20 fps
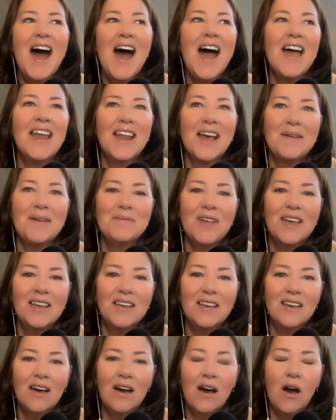And I'm
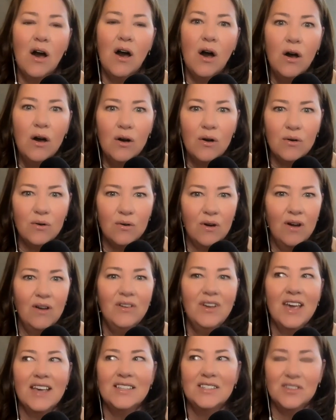like, oh,
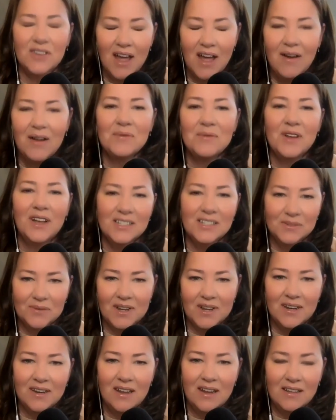okay. So now I realize
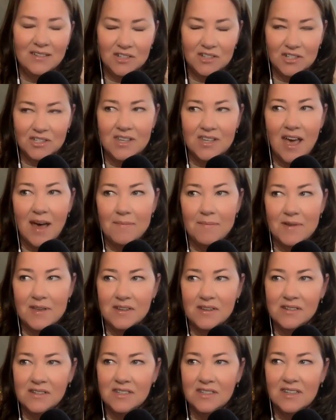what has just
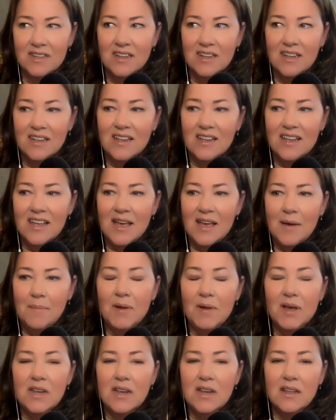happened.
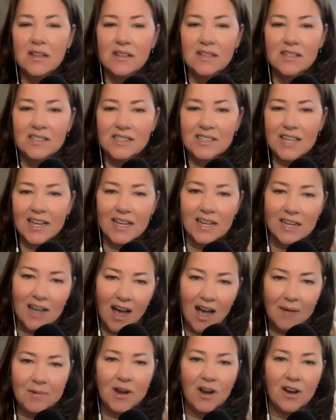But the second
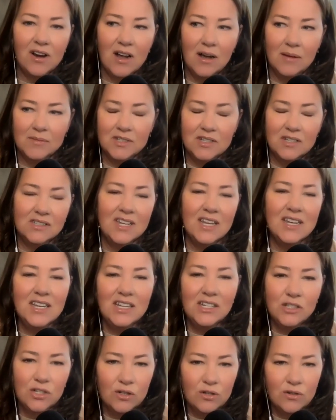cop car comes because they
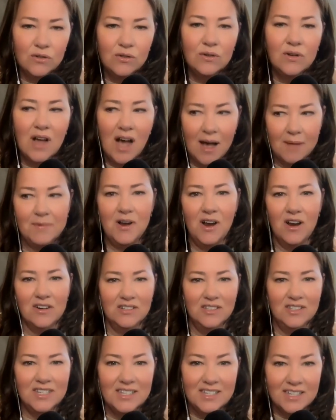need two cop
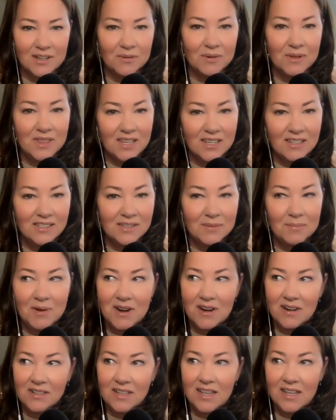cars to deal with this,
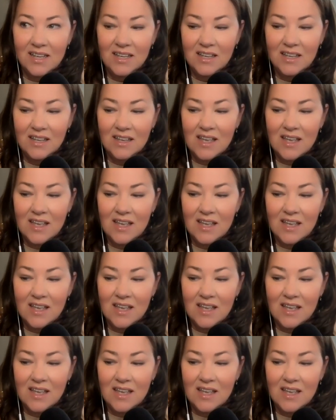apparently.